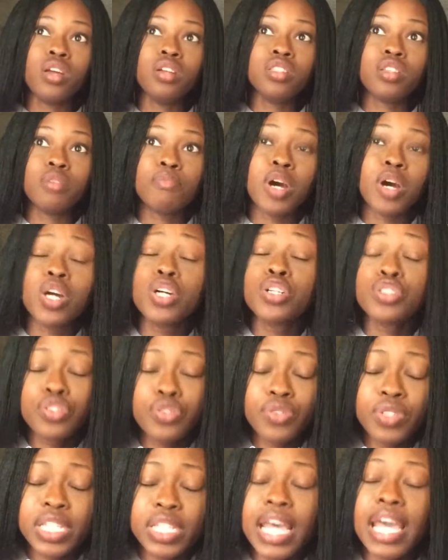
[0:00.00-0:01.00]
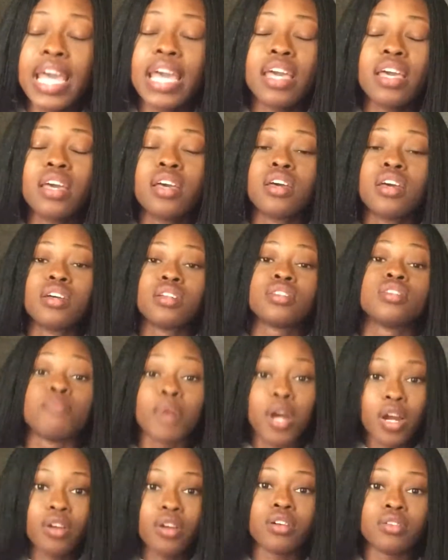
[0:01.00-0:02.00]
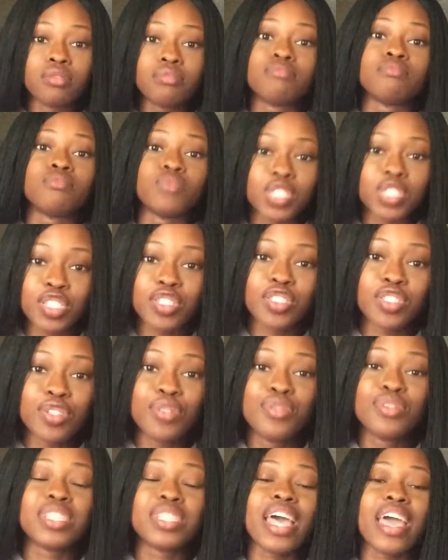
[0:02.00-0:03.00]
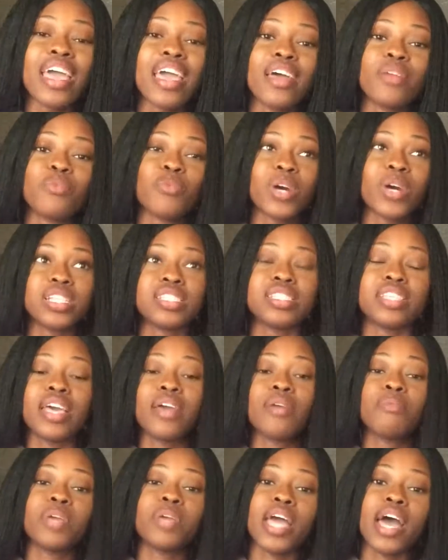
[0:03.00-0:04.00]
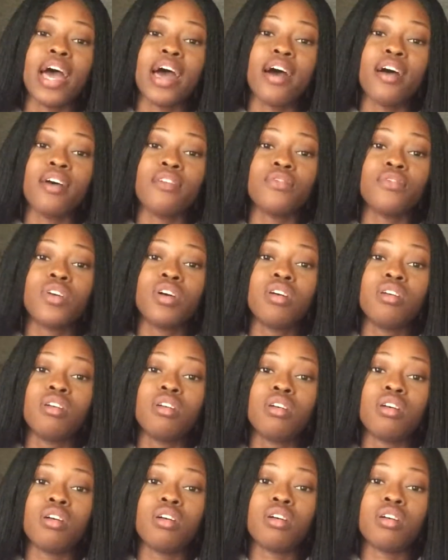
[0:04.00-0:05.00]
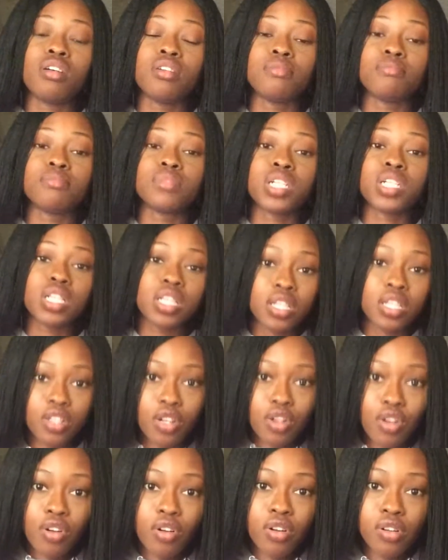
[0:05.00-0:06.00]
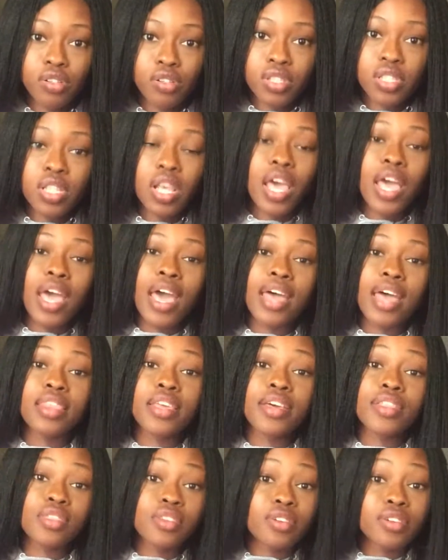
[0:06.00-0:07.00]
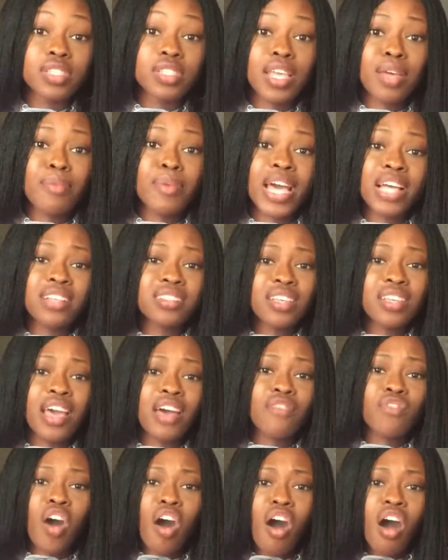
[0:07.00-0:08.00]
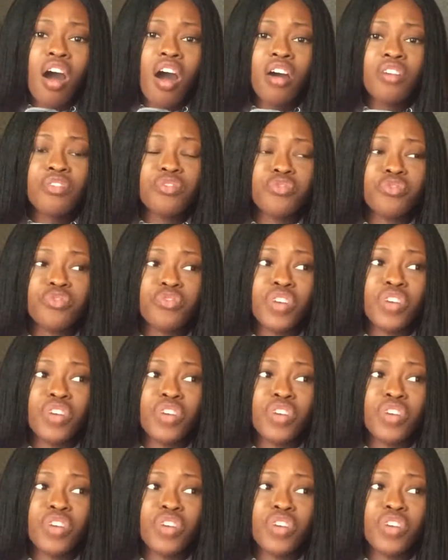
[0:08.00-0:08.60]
Tomorrow, which is Tuesday, and Wednesday we have clinicals, and then Thursday we actually have off.